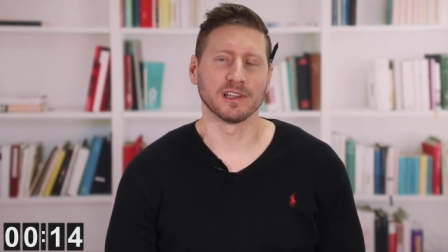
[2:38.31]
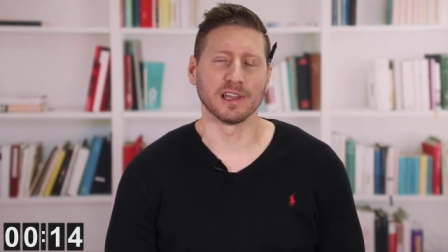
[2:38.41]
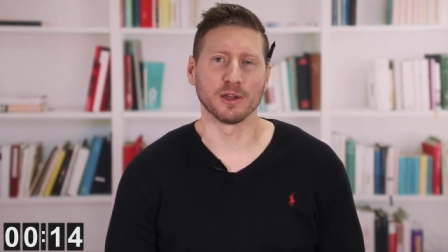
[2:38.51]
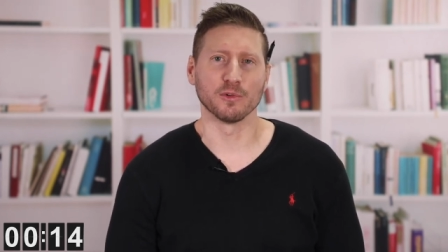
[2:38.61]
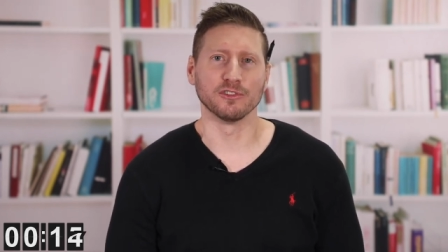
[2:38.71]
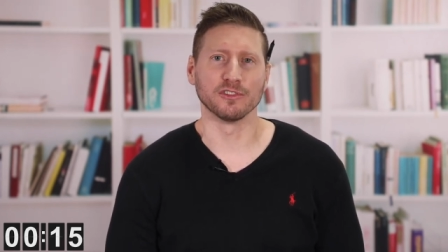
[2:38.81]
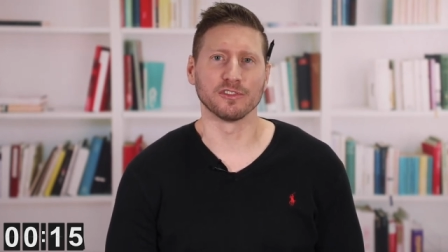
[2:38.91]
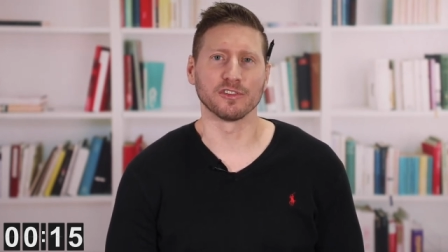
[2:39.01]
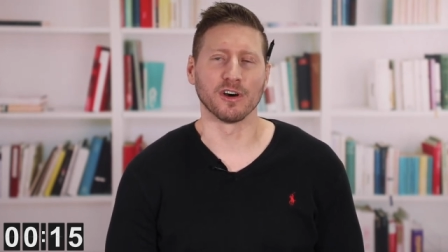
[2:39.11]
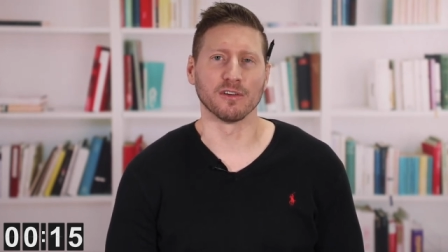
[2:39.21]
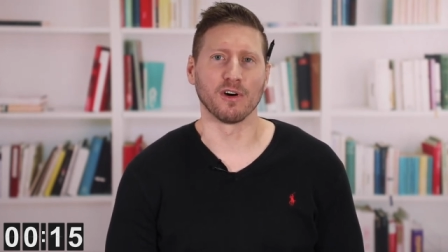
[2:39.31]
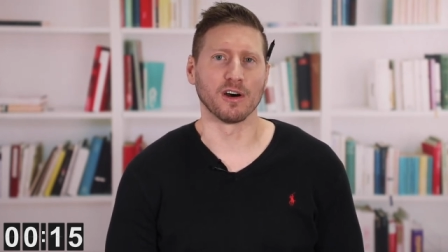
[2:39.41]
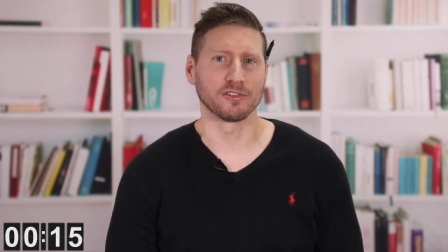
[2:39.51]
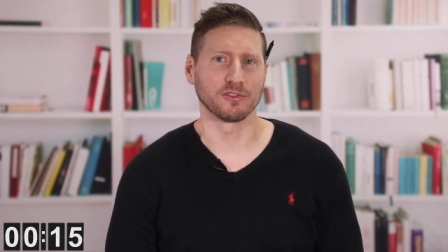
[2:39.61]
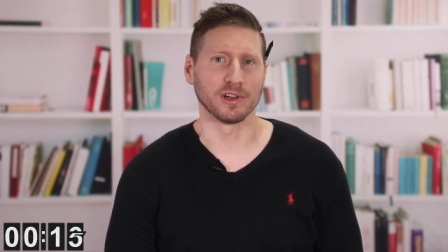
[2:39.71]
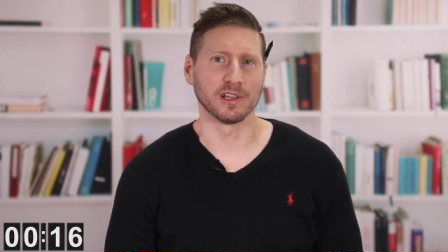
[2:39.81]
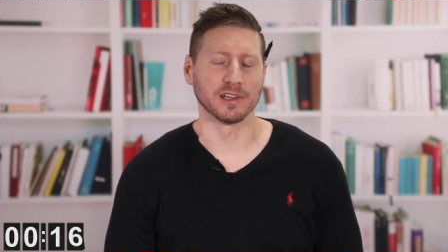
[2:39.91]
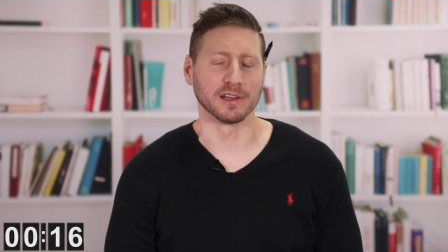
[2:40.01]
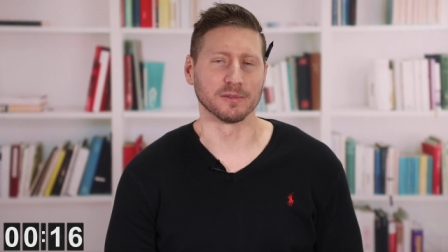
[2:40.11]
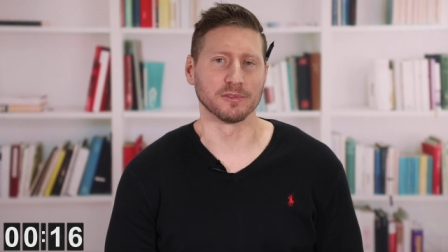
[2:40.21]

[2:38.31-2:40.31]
languages of Australia.